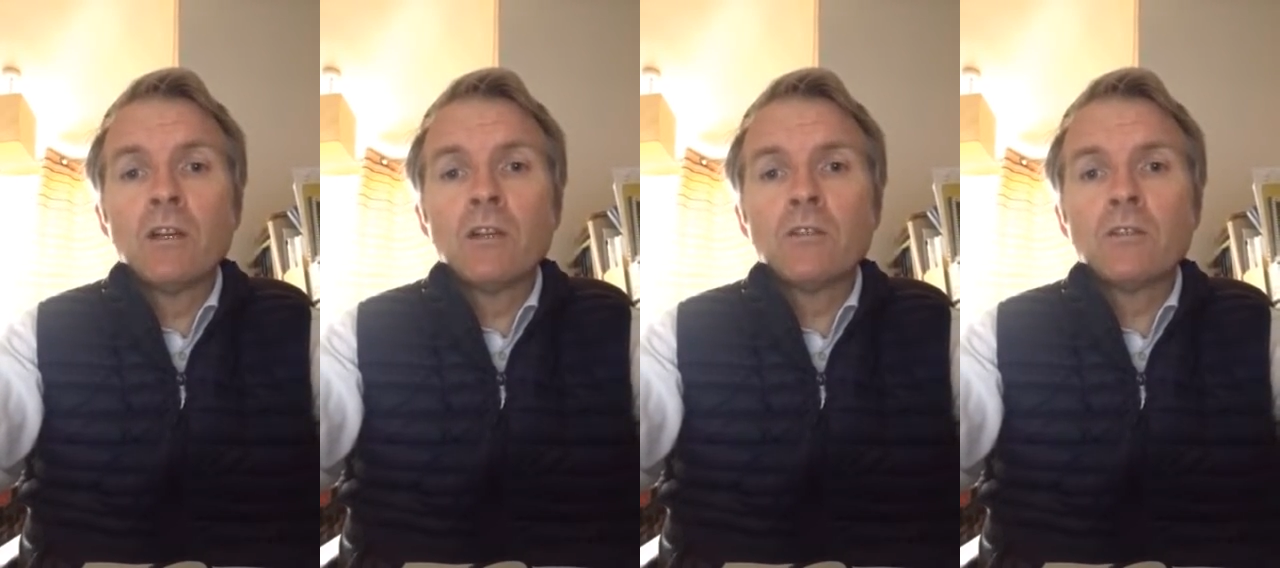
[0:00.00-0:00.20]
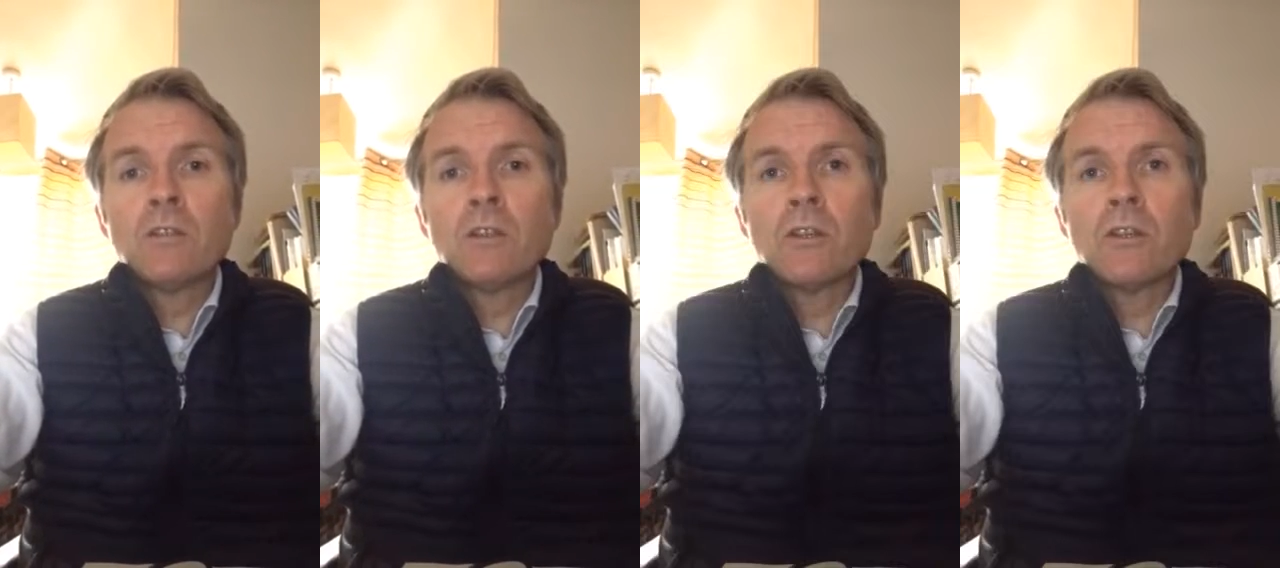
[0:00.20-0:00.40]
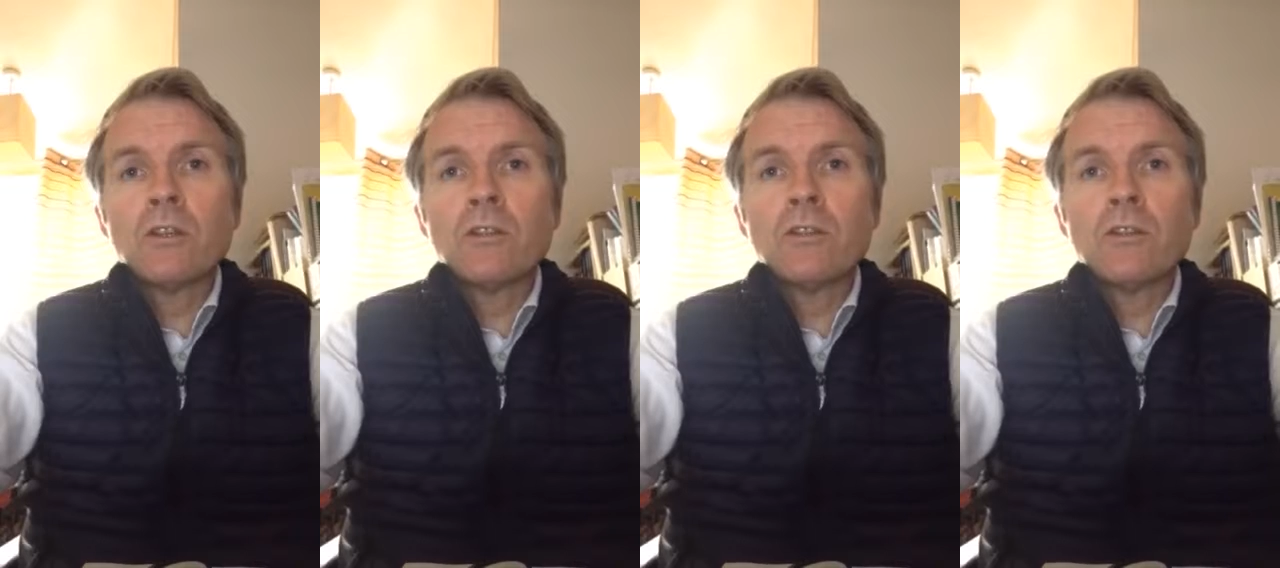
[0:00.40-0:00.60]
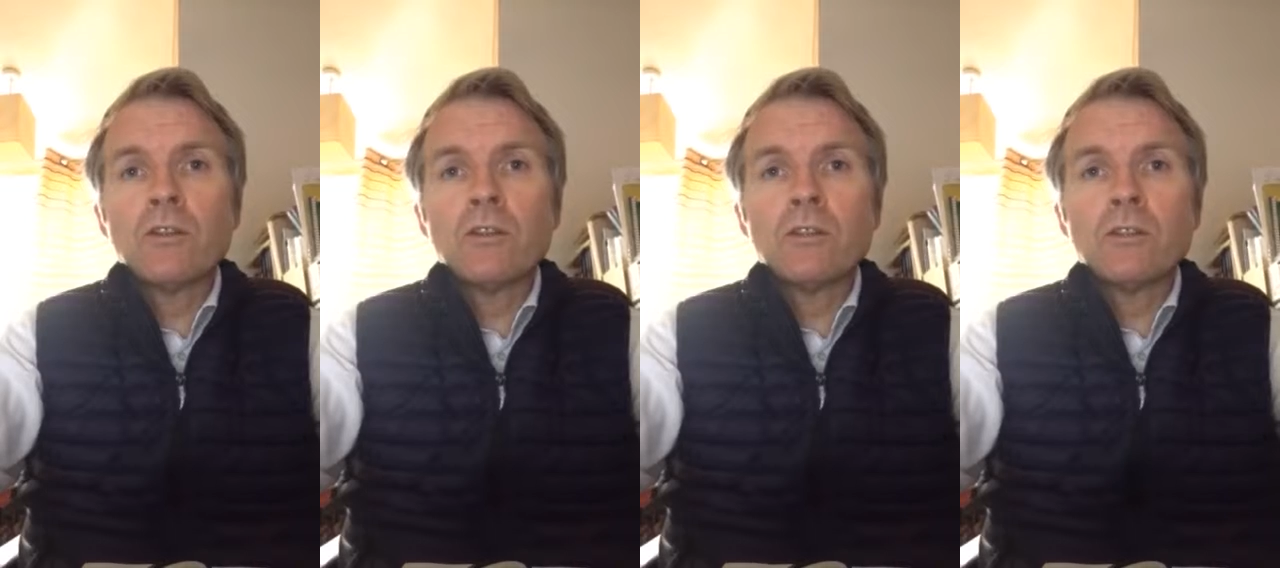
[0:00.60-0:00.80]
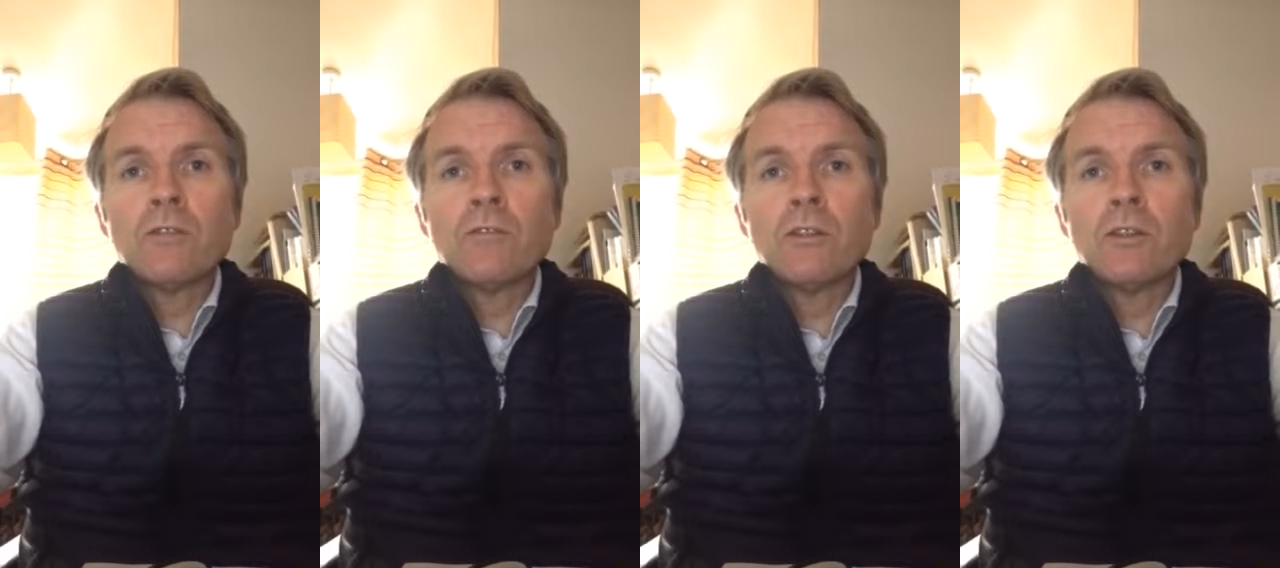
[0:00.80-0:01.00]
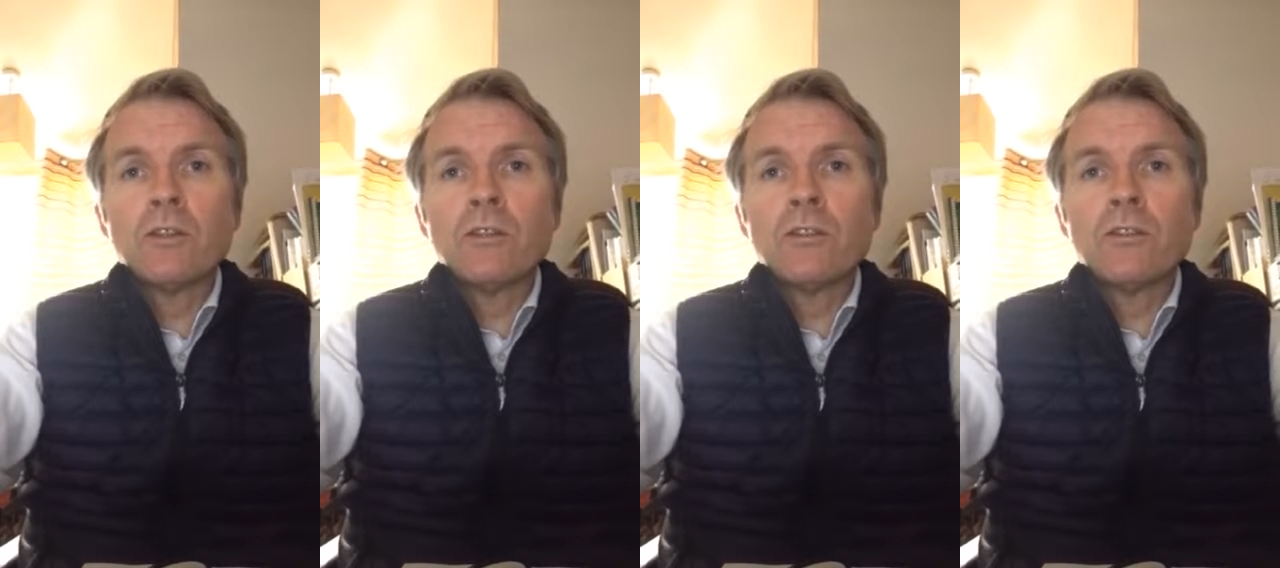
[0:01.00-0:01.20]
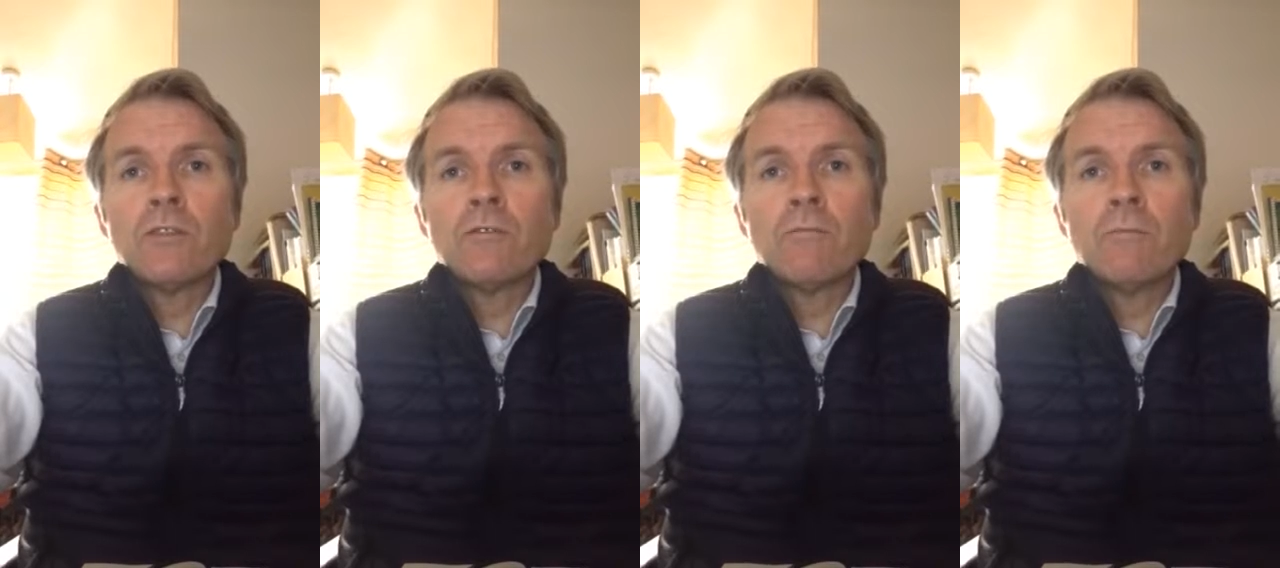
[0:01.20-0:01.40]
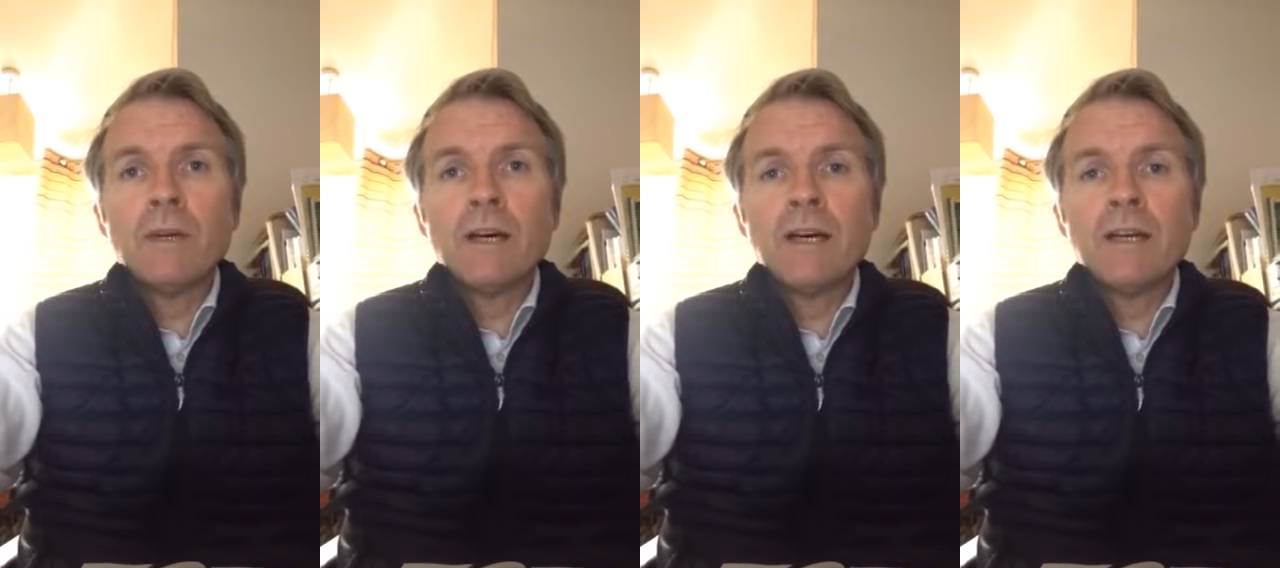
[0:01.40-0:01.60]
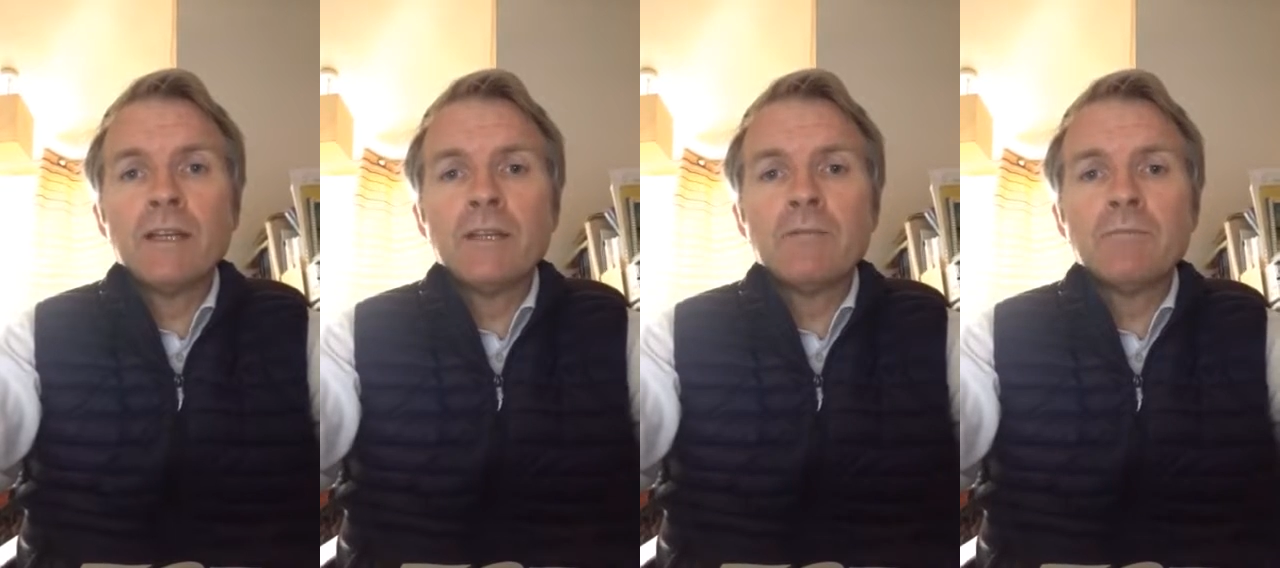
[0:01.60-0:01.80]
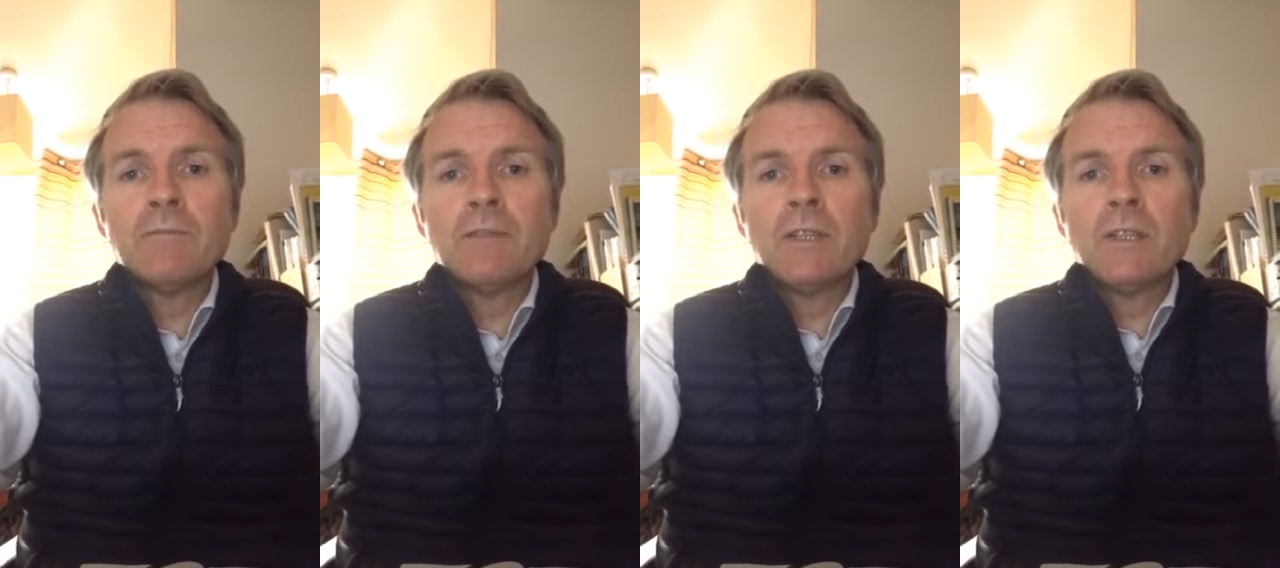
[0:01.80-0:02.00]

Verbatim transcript: to the 31st of May.